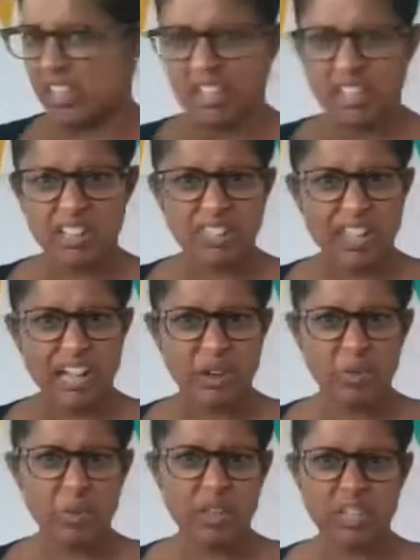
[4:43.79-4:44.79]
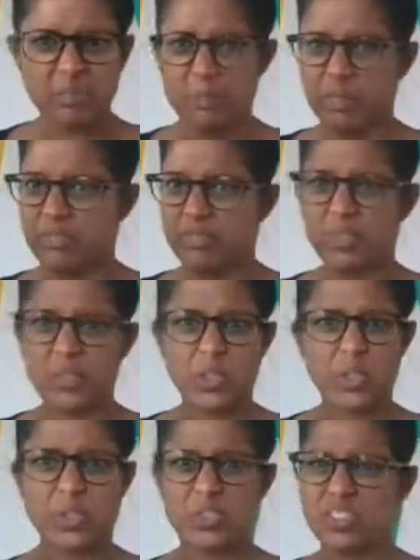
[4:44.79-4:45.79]
that word before?
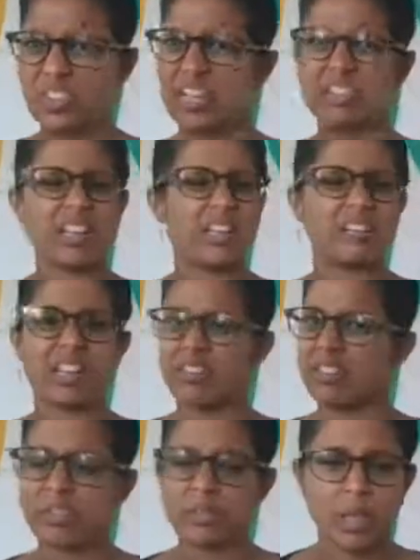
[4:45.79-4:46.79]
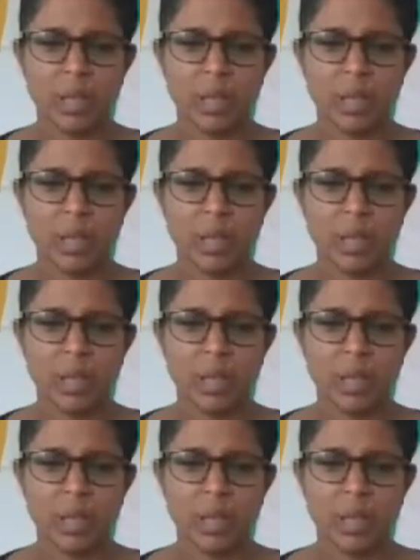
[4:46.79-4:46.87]
No, no, no, no, no.